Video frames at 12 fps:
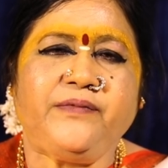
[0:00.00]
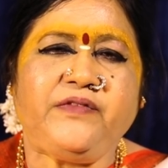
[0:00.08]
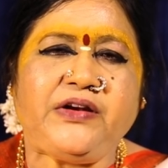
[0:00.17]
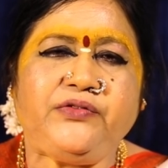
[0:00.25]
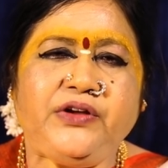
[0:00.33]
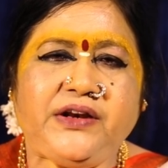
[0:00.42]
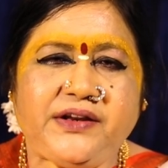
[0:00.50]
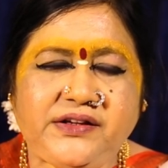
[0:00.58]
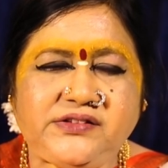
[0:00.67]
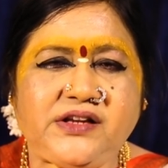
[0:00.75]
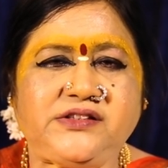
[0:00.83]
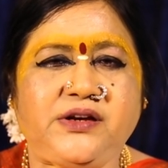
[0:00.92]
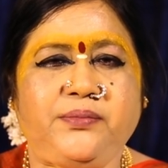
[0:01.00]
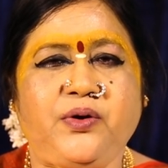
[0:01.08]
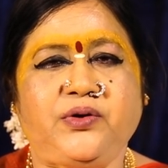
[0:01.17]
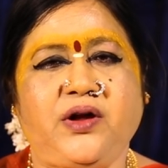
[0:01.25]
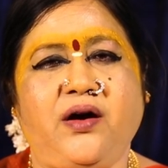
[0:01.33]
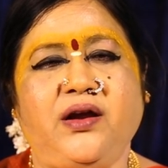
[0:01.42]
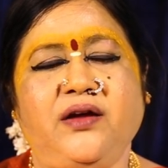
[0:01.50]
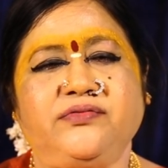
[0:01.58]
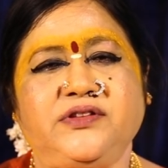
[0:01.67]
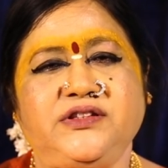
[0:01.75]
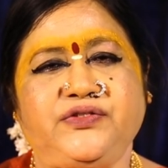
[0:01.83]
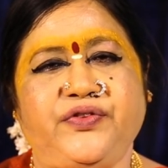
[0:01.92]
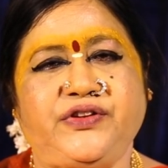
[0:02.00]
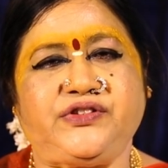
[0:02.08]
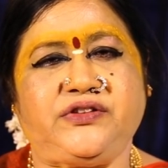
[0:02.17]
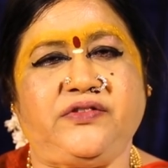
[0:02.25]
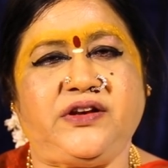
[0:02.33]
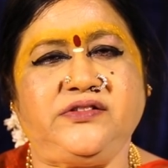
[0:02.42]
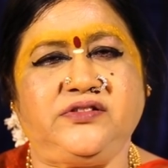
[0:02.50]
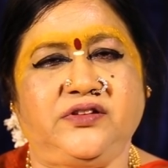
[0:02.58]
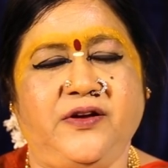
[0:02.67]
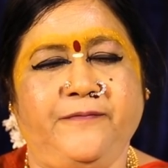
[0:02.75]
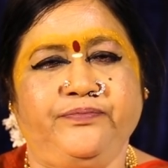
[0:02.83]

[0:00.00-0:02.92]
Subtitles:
when we research about all of these festivals,